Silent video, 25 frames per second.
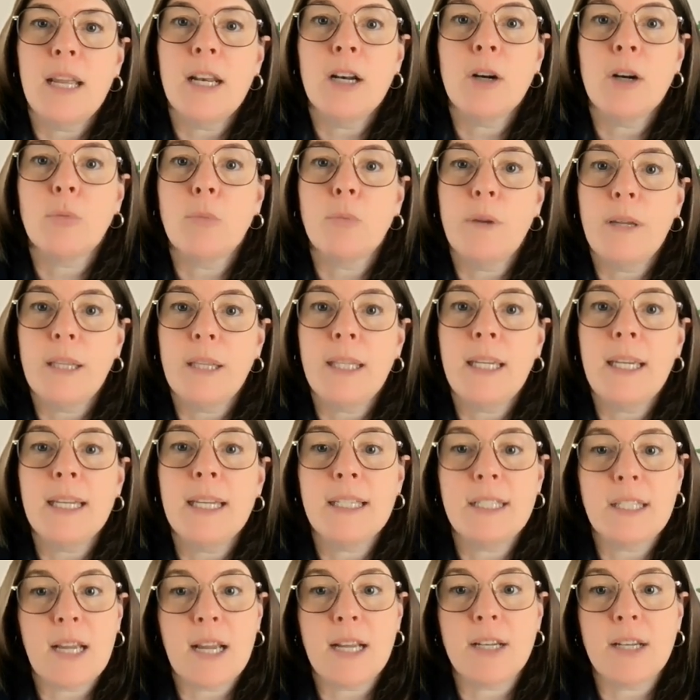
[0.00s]
in a really
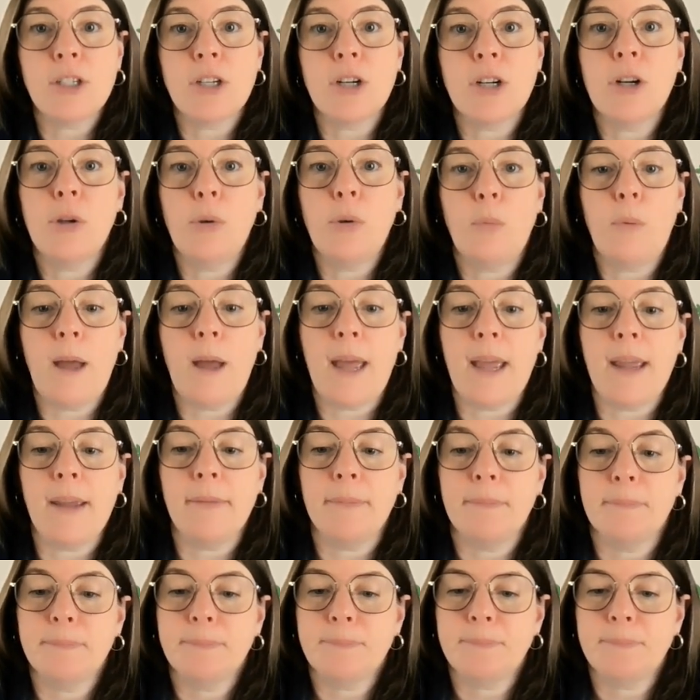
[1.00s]
intentional way.